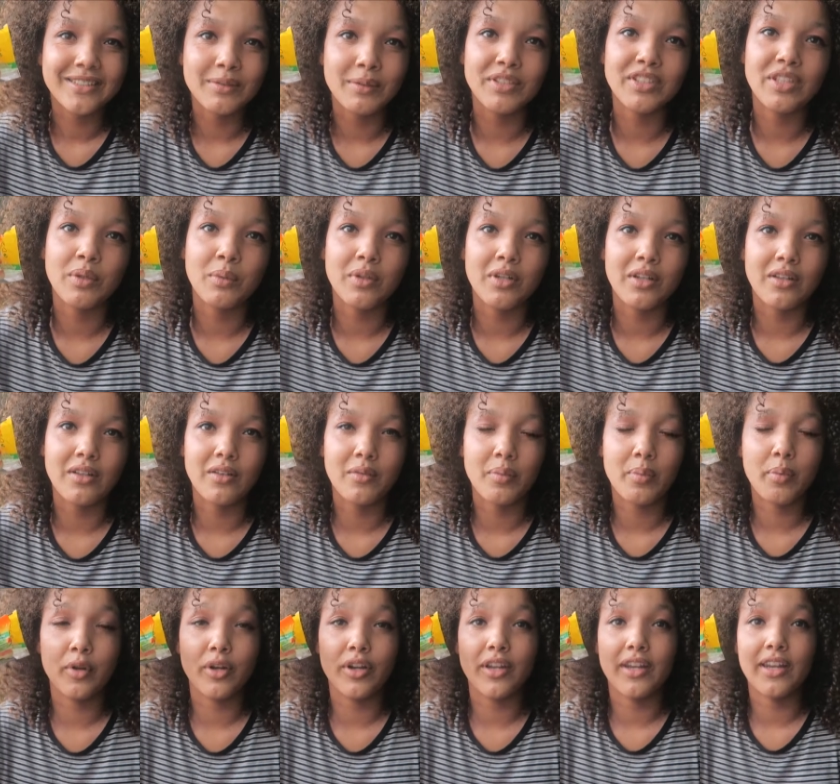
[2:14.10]
which I wanted to
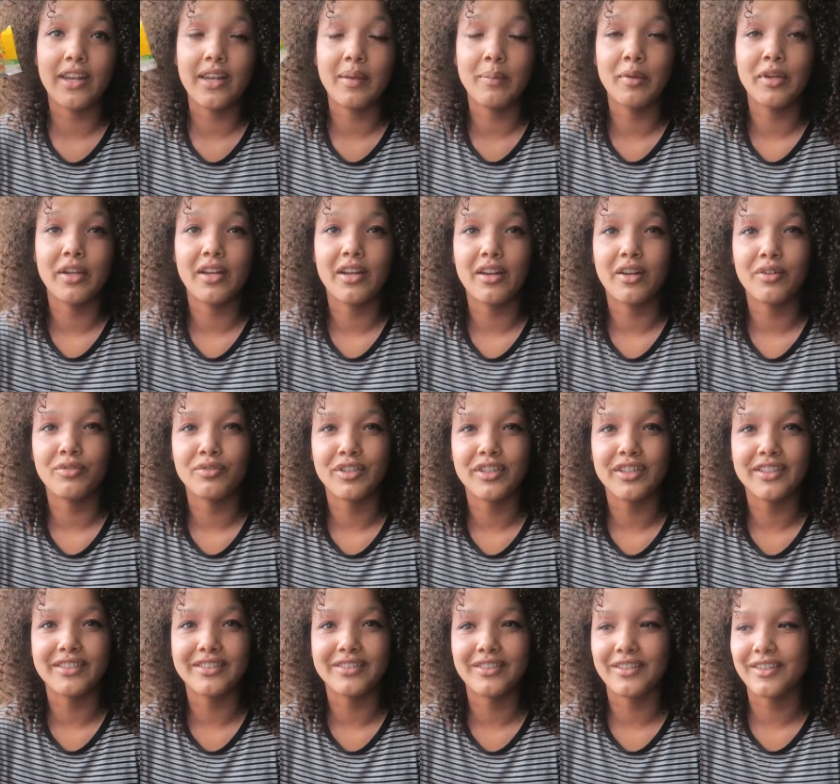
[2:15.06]
put in it but I
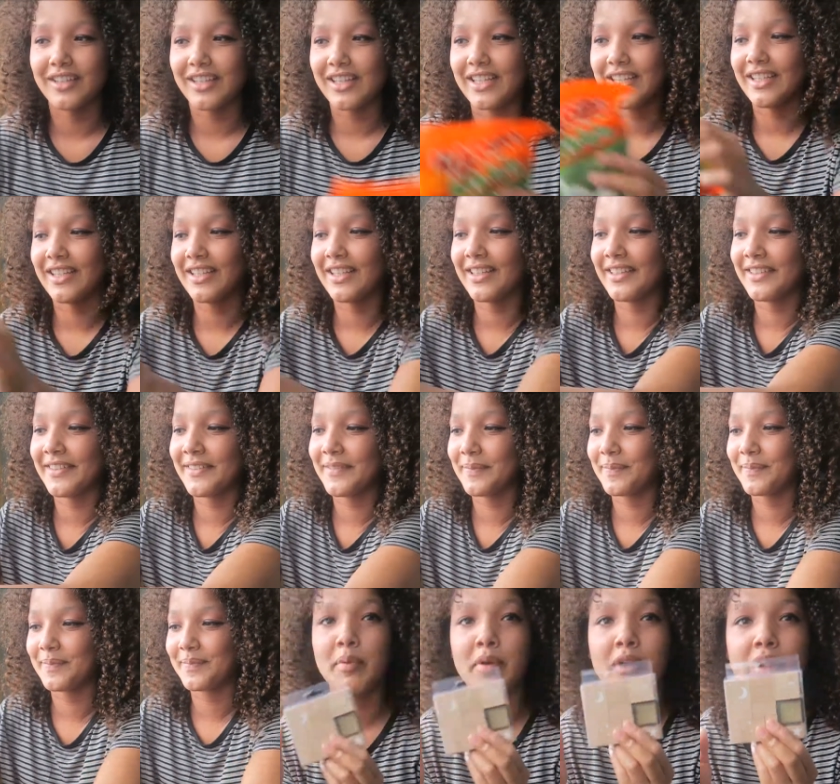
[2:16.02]
already started eating
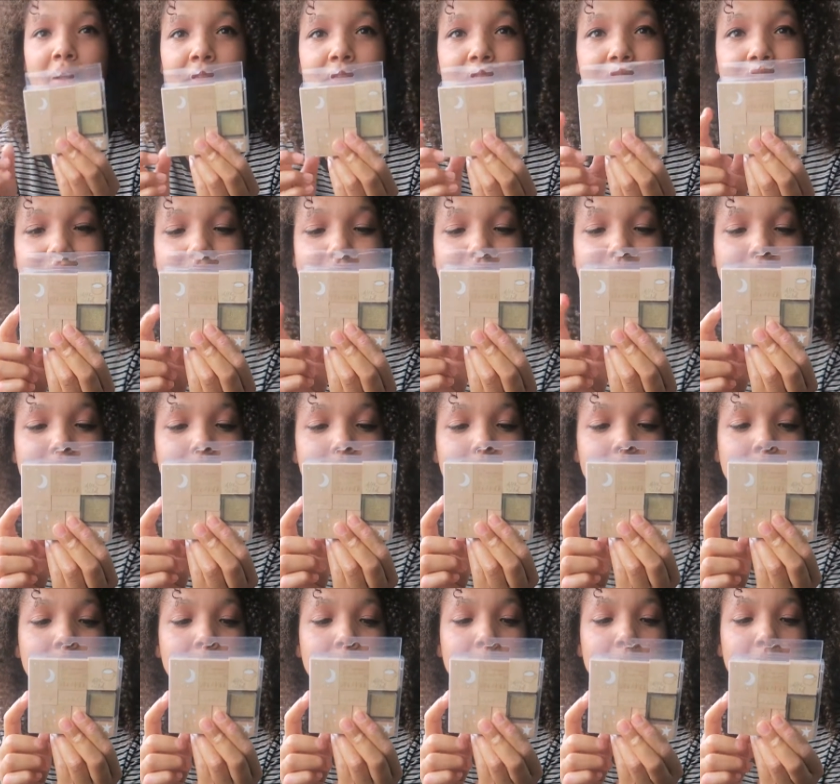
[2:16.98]
it. We bought this
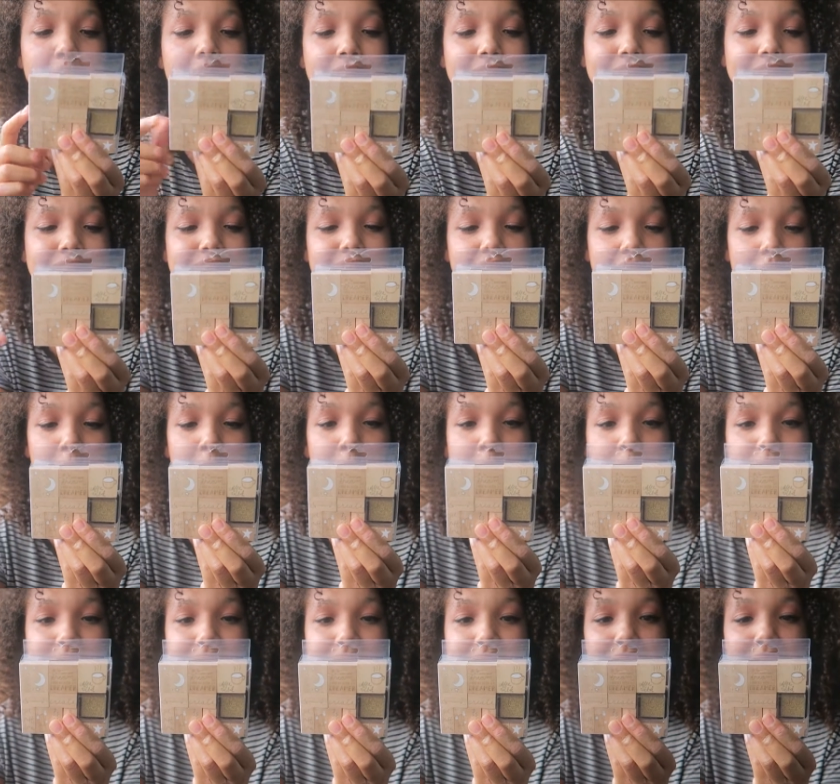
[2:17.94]
um, like
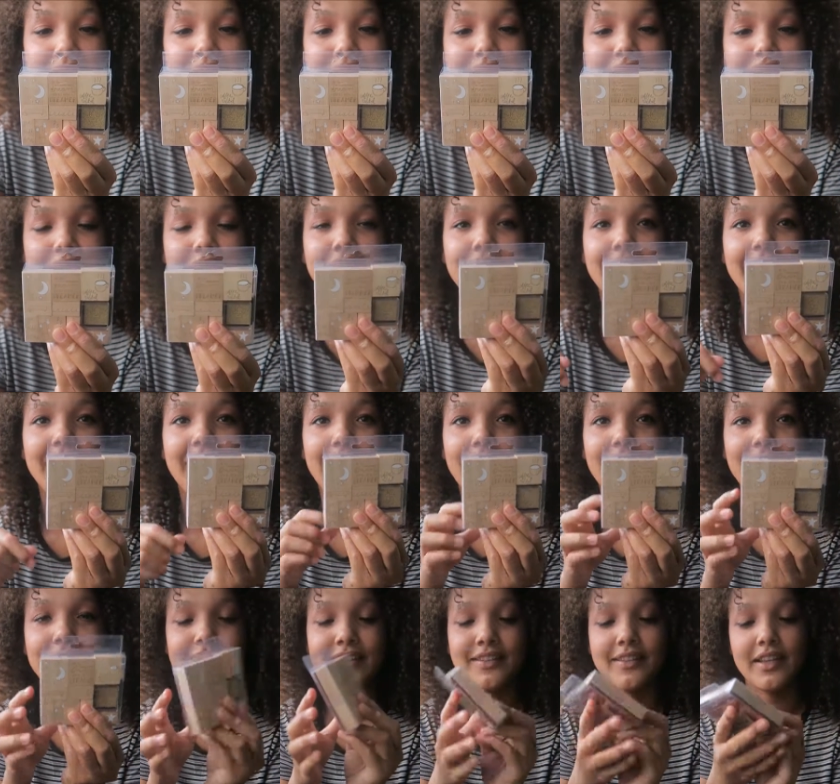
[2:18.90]
stamp set
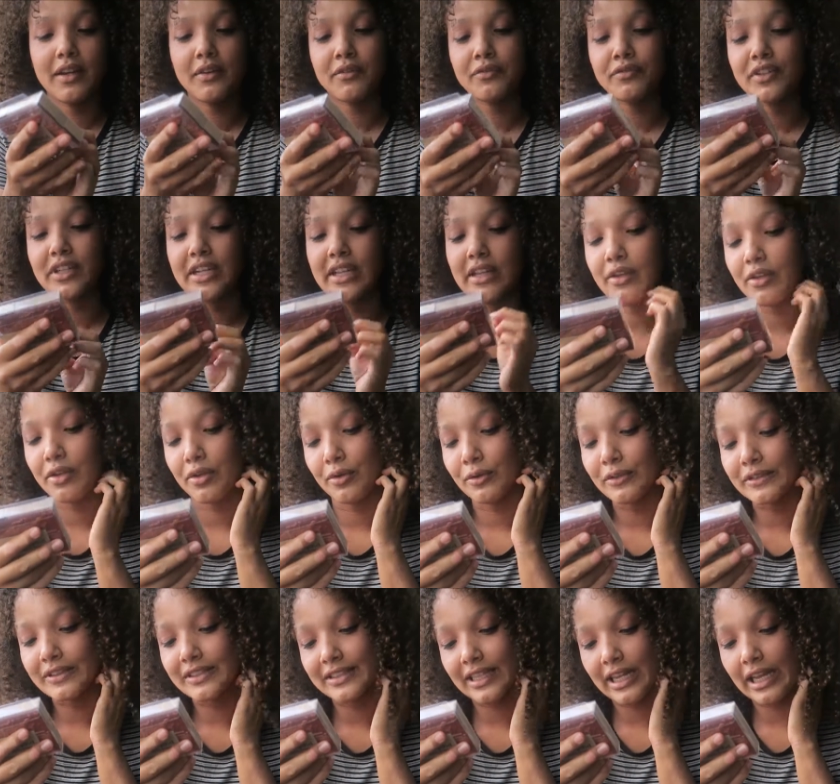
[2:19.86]
and they have really
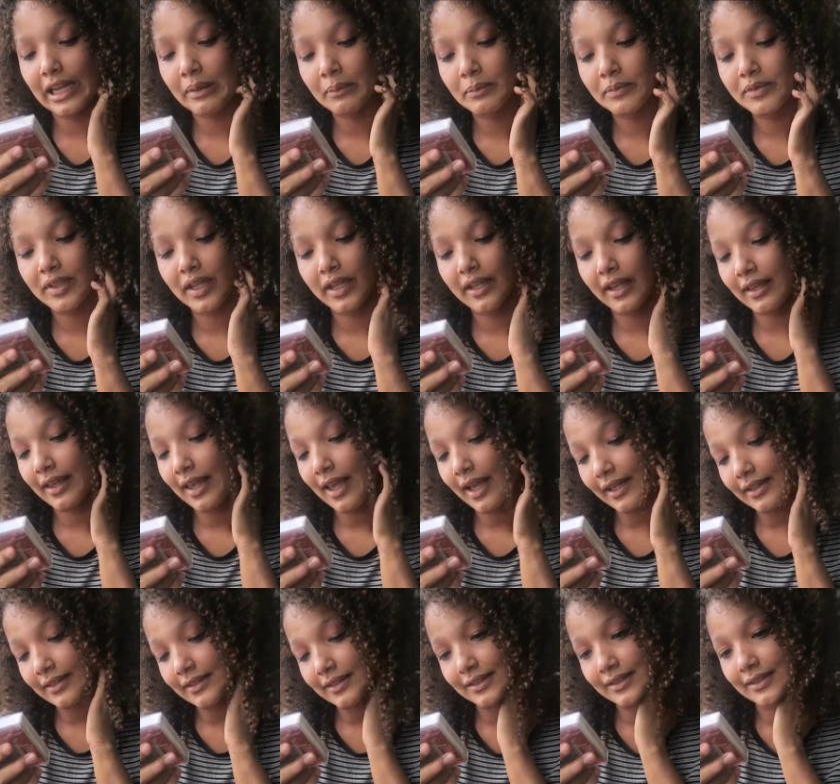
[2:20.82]
cute stamps like a
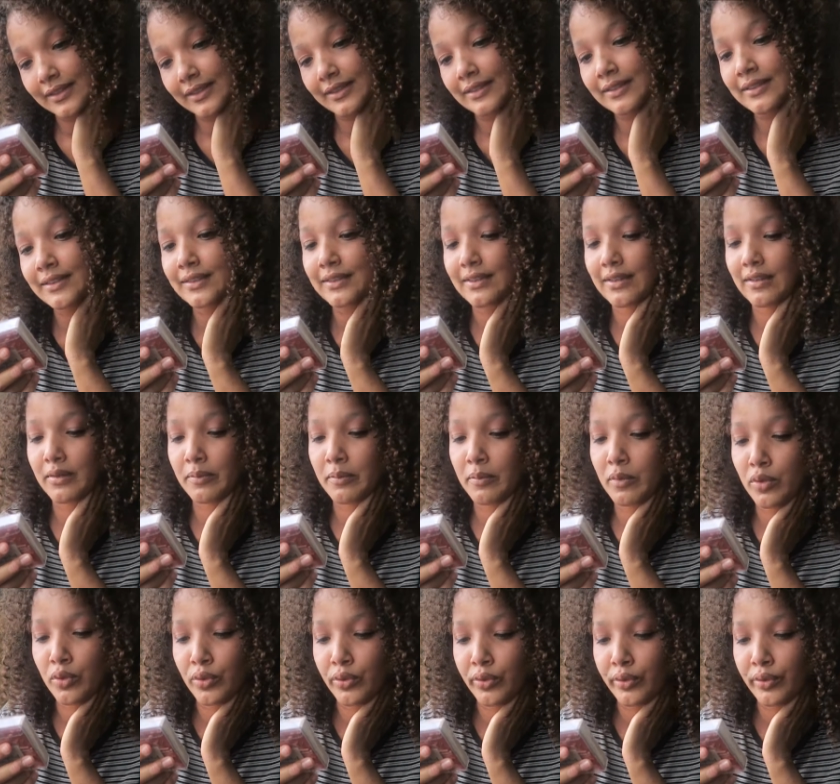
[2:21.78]
cactus, the
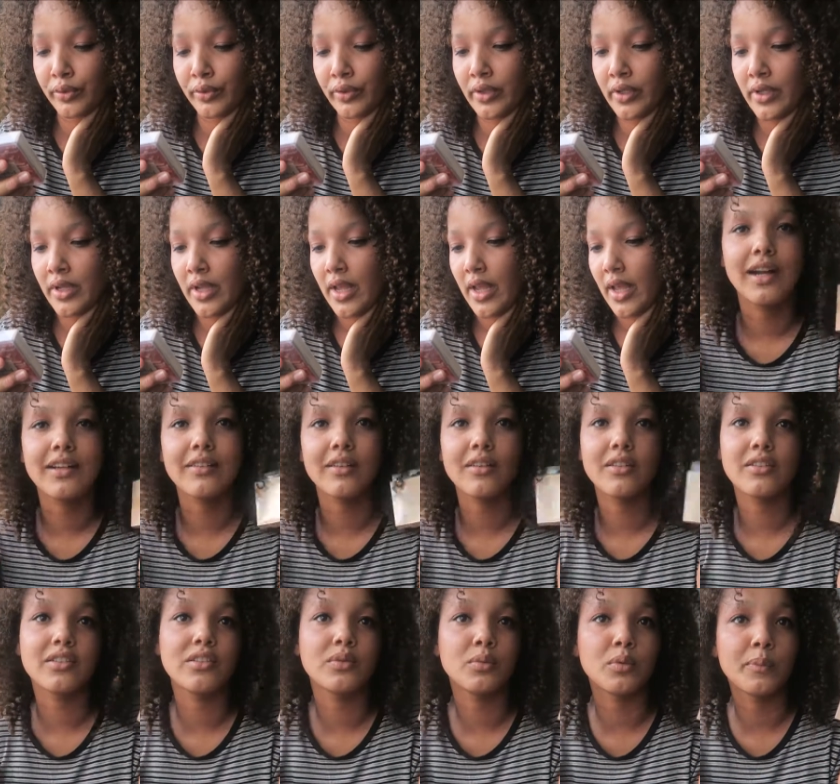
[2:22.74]
moon. I
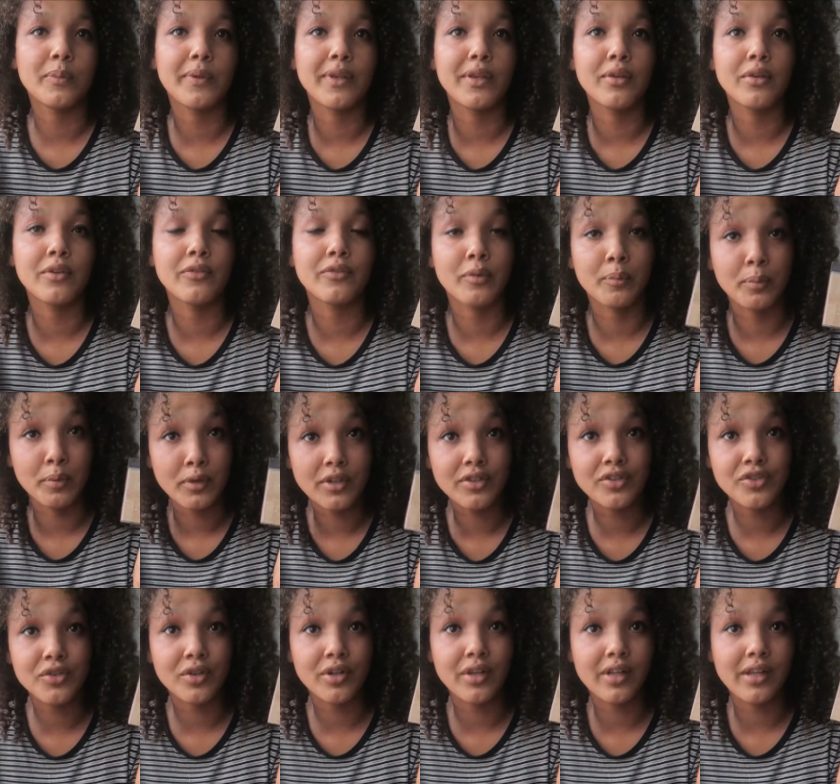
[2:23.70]
thought this would be good for
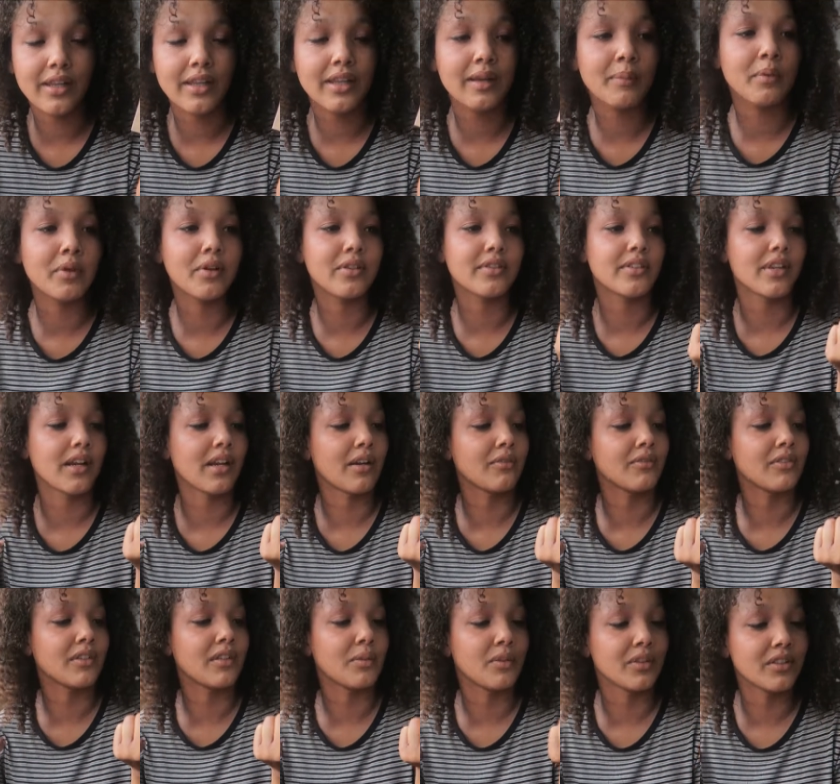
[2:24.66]
bullet journaling because I
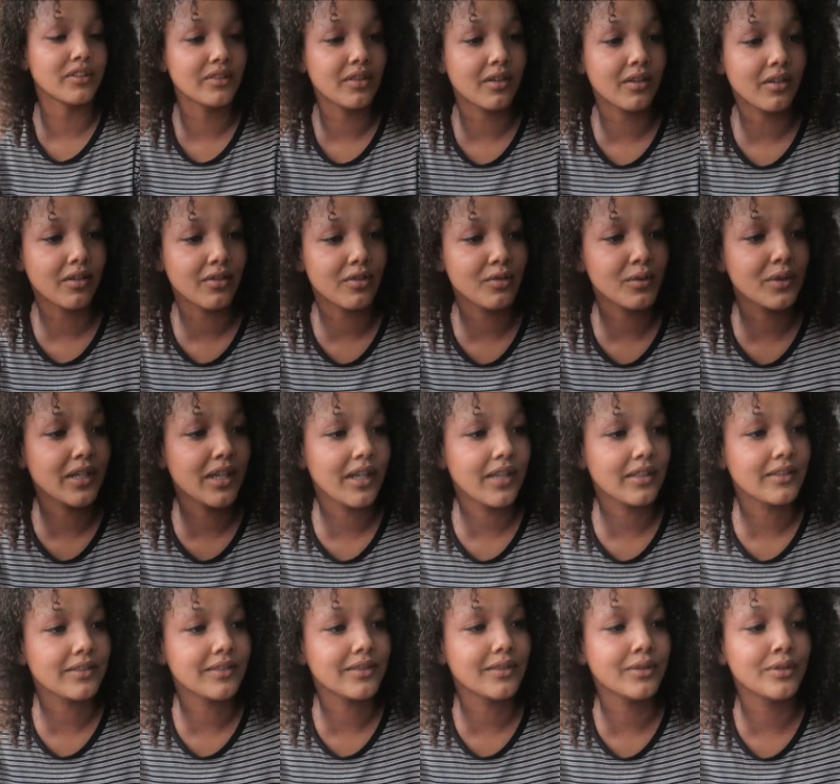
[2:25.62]
really want to start doing
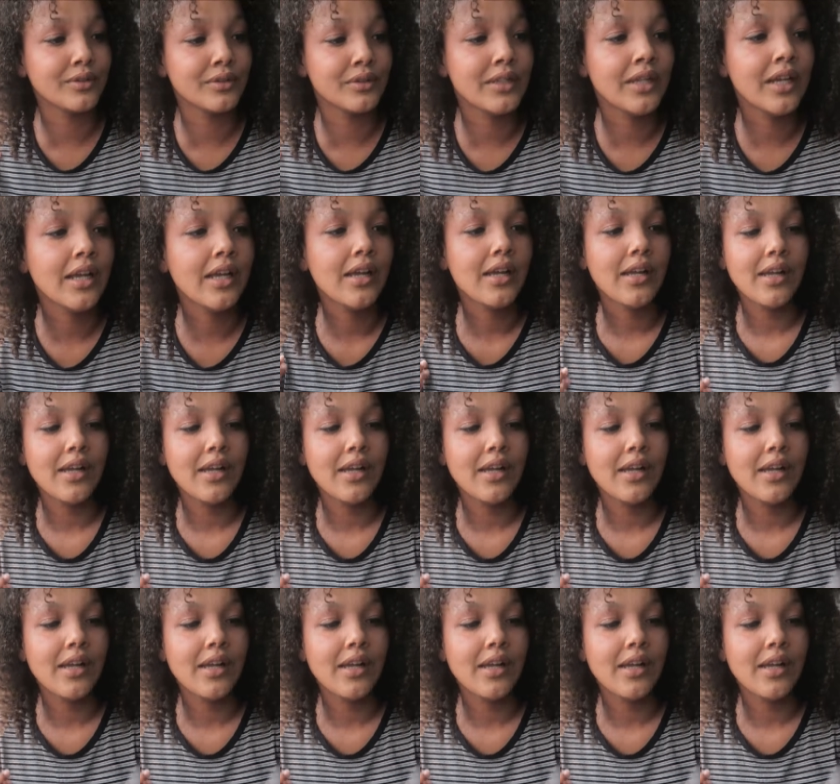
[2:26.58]
that soon.